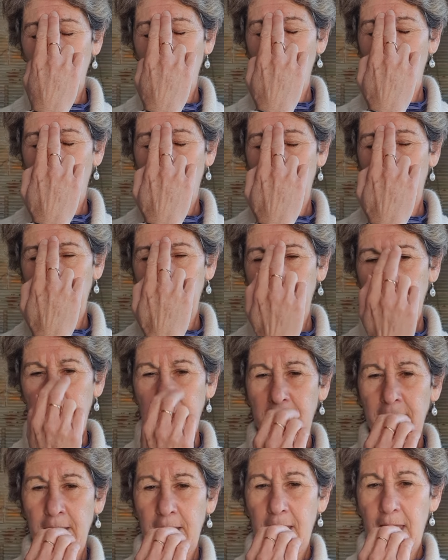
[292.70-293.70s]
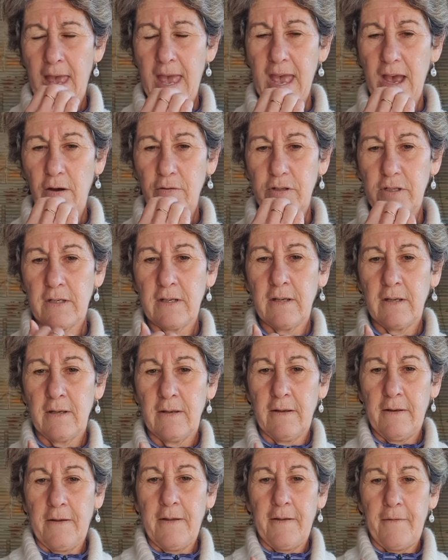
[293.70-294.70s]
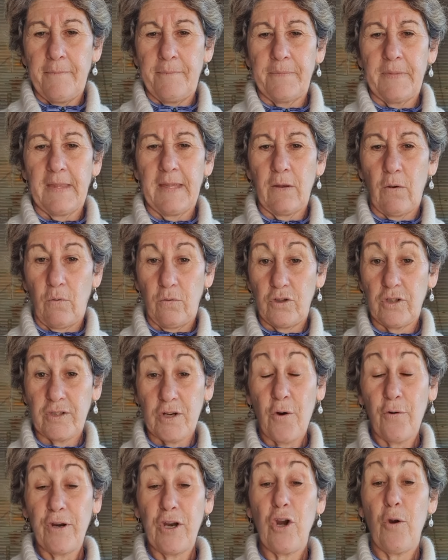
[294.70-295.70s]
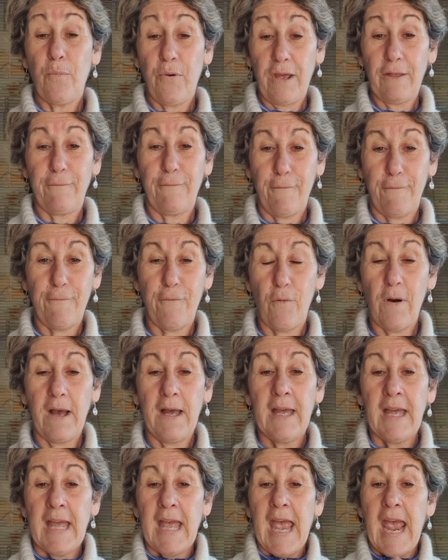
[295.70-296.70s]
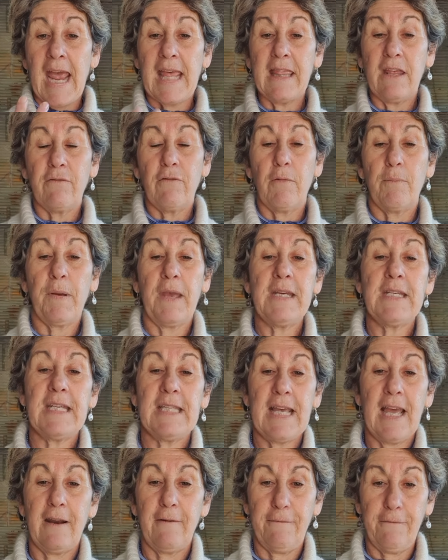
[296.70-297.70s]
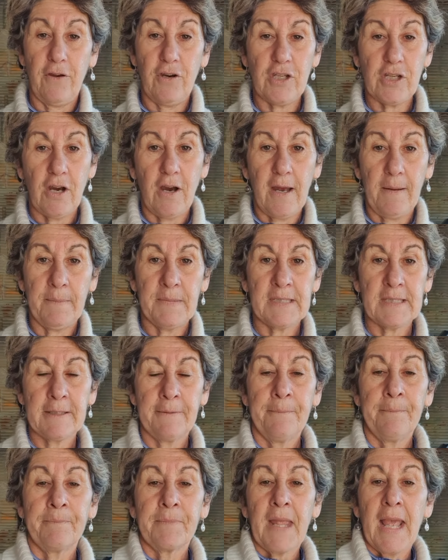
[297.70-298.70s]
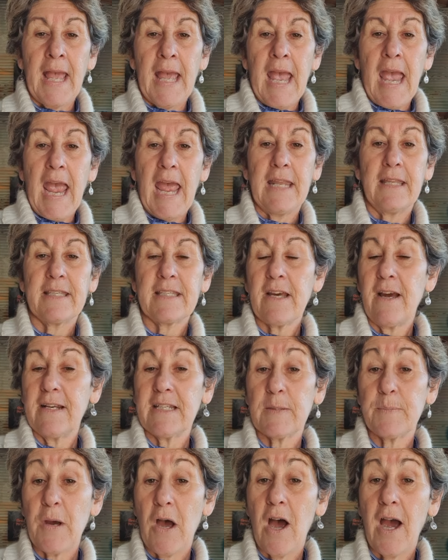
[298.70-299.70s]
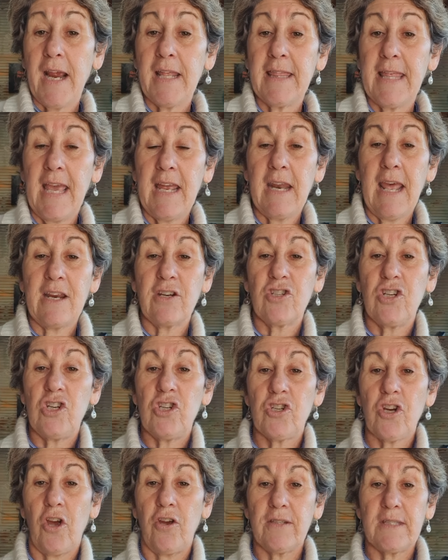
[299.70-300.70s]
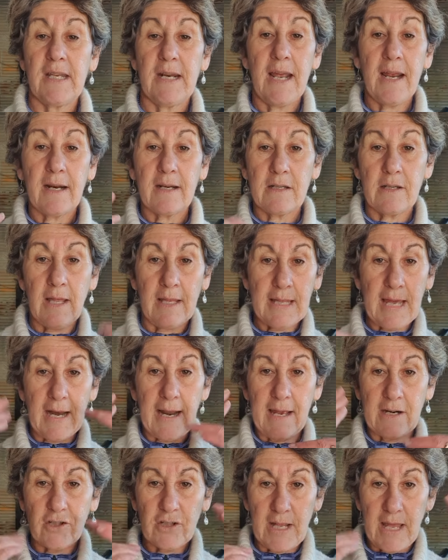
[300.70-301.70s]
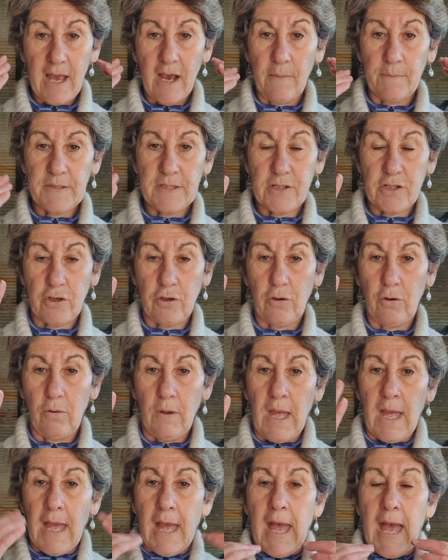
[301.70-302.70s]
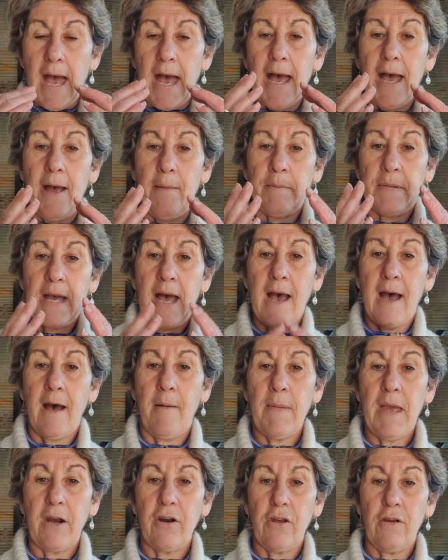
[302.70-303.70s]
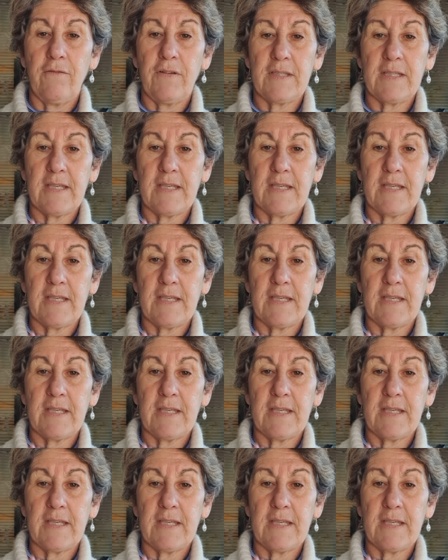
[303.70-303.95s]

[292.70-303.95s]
your breath out, or just holding your breath for 4, and then repeating that a few times. And science behind that actually shows that that actually helps to calm our nervous